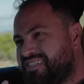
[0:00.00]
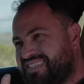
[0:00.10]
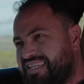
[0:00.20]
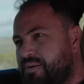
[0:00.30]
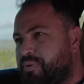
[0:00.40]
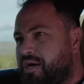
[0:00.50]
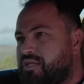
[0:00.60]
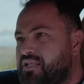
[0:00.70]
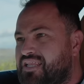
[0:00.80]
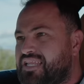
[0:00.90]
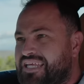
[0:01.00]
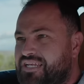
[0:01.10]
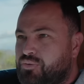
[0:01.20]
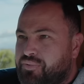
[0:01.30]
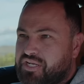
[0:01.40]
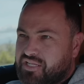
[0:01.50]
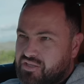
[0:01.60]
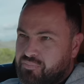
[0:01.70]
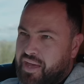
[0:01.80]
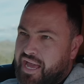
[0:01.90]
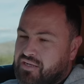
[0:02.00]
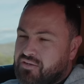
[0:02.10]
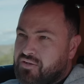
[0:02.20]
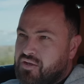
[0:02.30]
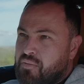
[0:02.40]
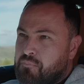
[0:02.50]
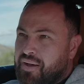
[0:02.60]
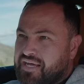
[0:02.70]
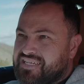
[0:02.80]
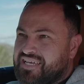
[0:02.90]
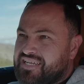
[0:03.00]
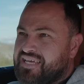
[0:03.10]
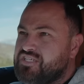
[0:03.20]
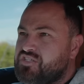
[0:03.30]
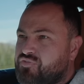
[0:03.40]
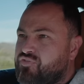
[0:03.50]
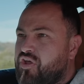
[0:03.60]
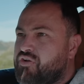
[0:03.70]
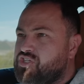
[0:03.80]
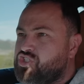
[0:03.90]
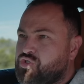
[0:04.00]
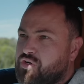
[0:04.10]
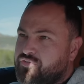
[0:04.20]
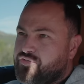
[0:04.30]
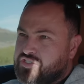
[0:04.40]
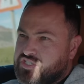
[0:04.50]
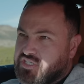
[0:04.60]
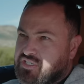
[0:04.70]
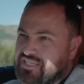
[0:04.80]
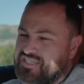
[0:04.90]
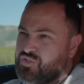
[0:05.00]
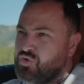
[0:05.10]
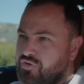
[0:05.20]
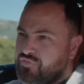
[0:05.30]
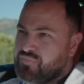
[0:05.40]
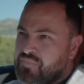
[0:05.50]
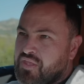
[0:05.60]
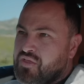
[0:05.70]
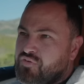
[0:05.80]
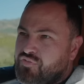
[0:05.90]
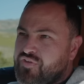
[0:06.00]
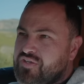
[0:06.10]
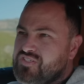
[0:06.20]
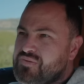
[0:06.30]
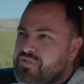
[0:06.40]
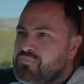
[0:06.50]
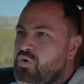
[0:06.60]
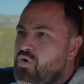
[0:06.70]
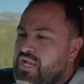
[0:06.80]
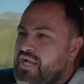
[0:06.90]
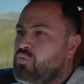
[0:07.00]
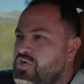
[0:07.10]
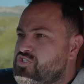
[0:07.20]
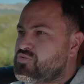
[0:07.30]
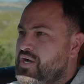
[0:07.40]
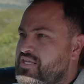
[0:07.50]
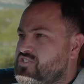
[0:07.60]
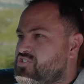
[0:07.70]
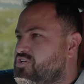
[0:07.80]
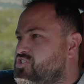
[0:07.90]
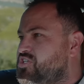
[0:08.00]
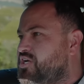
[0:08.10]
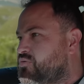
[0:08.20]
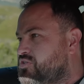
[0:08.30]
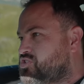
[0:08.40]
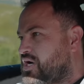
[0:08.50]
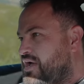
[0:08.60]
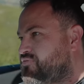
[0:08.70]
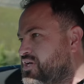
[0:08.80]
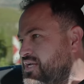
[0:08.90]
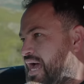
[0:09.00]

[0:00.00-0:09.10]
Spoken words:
step out a little bit at the back, but it is very sure-footed. It sort of feels a bit more like what you might associate with driving an